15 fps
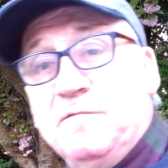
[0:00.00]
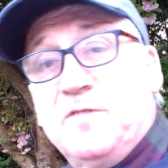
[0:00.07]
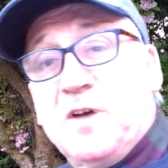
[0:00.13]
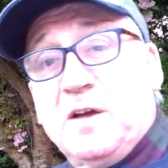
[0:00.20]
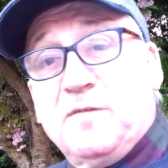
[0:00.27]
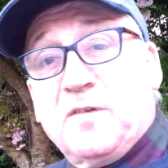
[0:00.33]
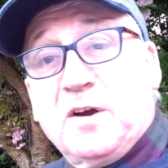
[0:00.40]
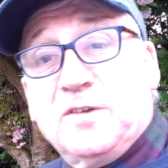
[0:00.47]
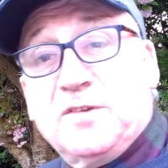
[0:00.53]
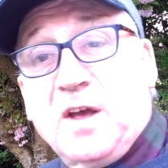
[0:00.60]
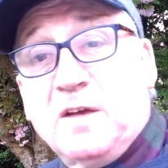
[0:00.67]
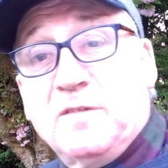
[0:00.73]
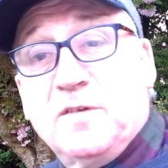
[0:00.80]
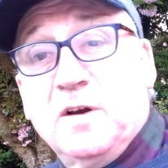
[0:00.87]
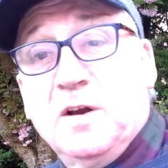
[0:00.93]
very, very
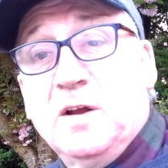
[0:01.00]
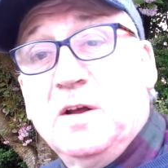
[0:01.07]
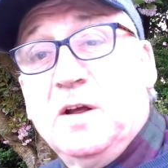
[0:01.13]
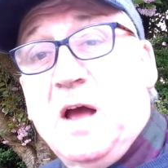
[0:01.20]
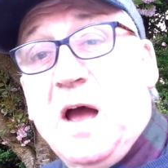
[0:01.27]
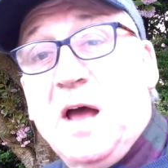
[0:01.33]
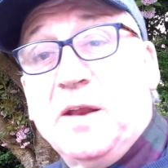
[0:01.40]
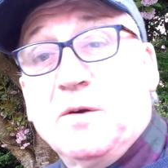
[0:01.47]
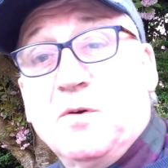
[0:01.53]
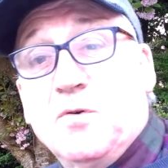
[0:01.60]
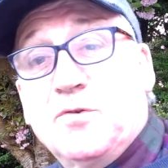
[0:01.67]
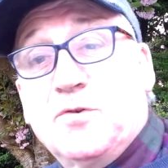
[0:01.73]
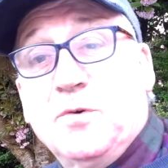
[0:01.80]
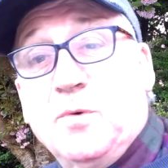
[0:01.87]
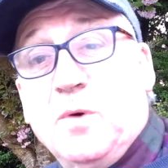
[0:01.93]
thankful. And I'm going
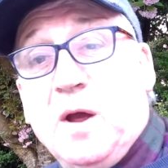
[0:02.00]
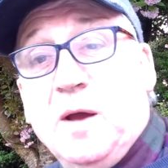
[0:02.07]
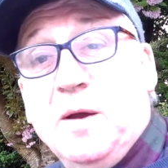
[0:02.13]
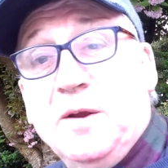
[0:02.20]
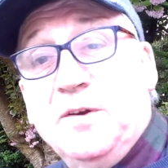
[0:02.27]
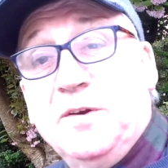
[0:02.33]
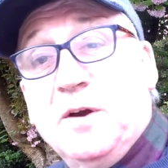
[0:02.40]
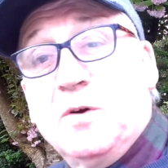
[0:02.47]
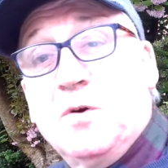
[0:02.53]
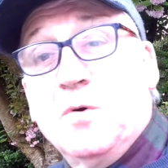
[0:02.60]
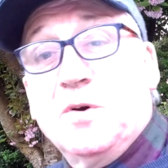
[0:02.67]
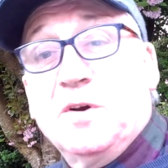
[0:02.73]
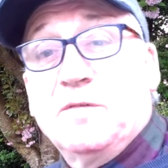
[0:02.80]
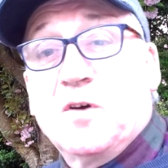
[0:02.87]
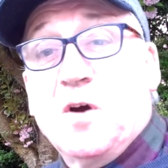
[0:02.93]
to now go
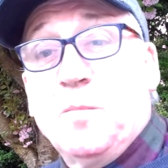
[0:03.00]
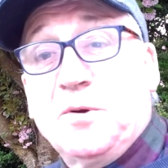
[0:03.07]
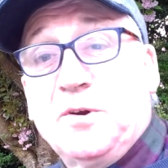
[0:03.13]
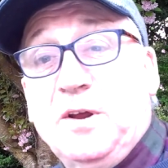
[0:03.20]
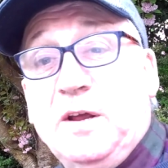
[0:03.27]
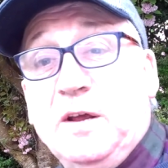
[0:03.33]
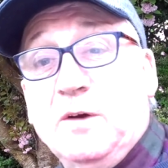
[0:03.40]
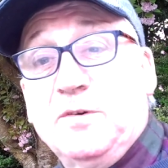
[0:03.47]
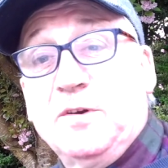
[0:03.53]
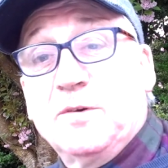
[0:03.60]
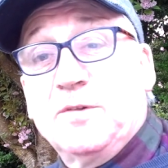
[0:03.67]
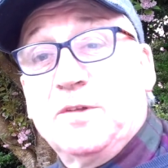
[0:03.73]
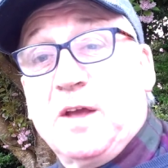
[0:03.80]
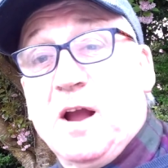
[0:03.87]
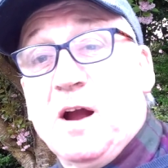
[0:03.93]
and have a cup of tea out here in
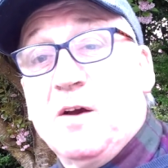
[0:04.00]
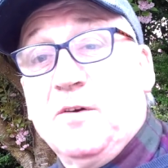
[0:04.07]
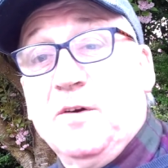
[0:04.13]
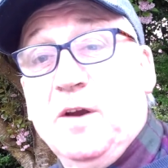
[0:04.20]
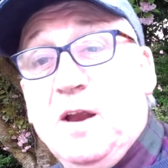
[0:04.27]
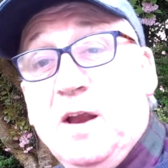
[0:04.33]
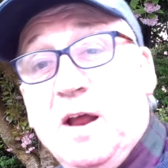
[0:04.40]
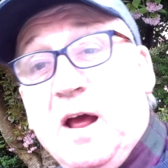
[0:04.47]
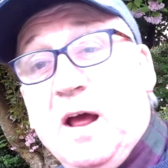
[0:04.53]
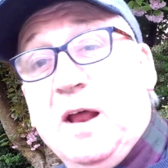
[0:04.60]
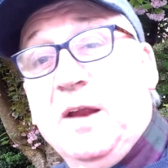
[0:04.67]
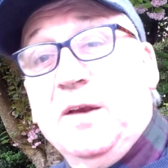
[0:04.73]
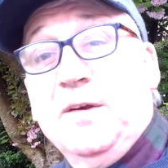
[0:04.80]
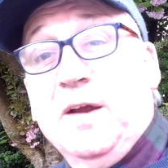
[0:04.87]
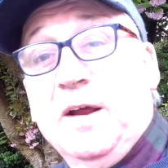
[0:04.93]
the garden
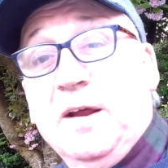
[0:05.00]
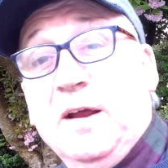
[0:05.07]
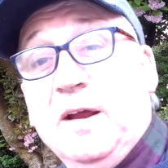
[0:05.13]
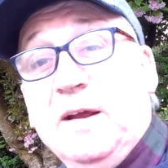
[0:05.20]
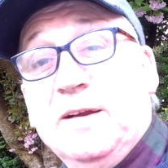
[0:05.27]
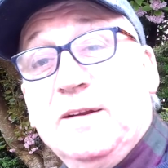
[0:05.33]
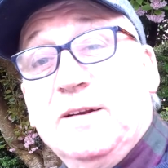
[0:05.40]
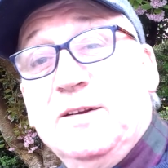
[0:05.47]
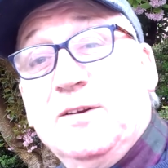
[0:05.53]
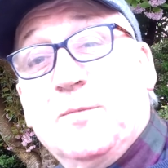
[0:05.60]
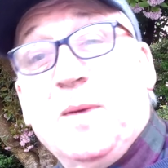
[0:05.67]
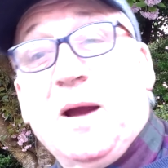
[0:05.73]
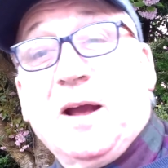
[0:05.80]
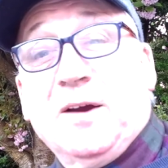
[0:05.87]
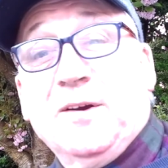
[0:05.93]
and look
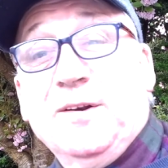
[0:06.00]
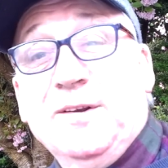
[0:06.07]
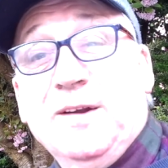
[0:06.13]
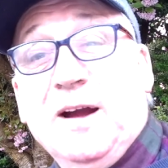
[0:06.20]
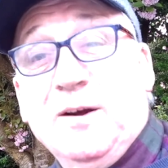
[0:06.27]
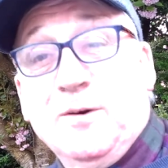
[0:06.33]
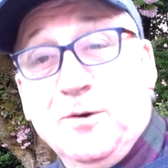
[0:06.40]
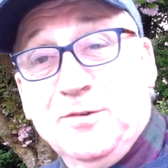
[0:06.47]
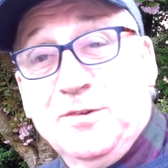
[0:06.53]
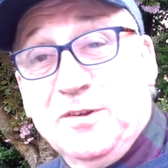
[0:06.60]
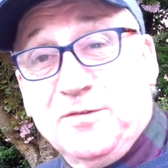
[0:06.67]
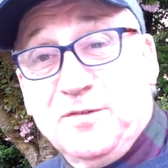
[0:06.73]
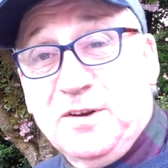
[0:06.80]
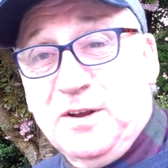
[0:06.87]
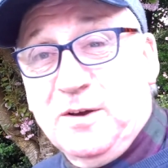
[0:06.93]
back on how good this
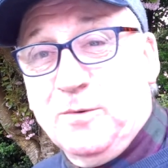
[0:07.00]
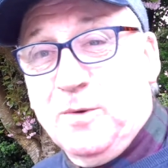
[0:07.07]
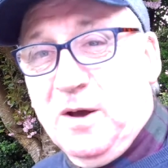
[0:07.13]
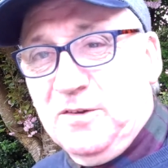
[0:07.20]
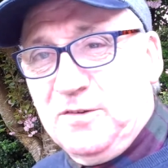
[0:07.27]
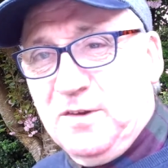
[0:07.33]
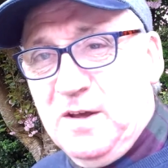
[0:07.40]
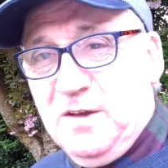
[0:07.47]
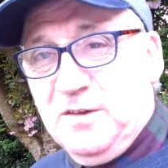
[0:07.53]
video was.